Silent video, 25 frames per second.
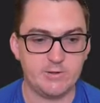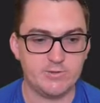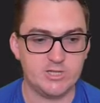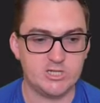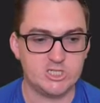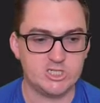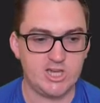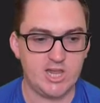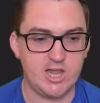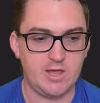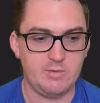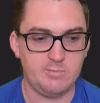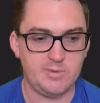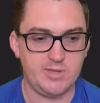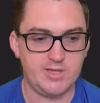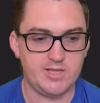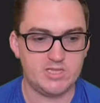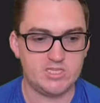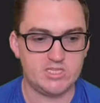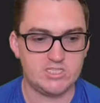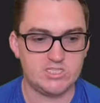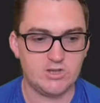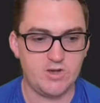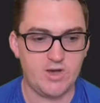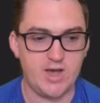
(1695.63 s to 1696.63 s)
On the
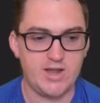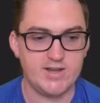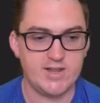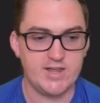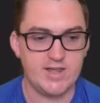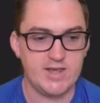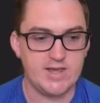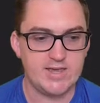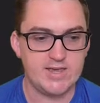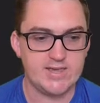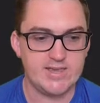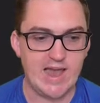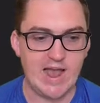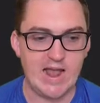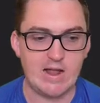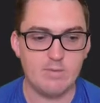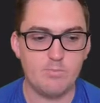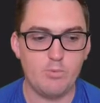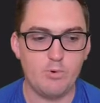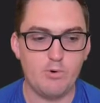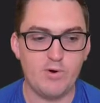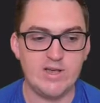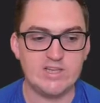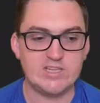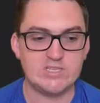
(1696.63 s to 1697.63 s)
Champions side,
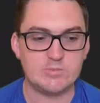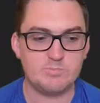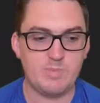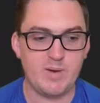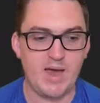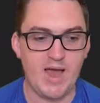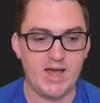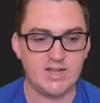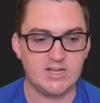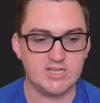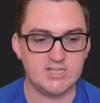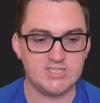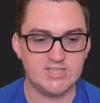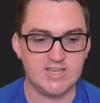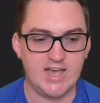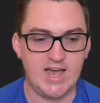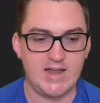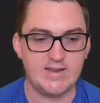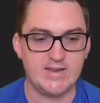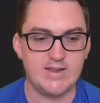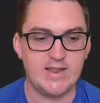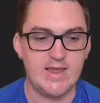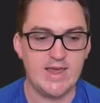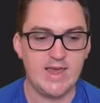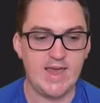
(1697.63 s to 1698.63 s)
Young Boys,
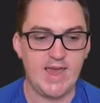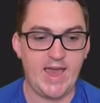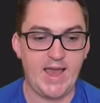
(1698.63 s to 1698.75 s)
Partizan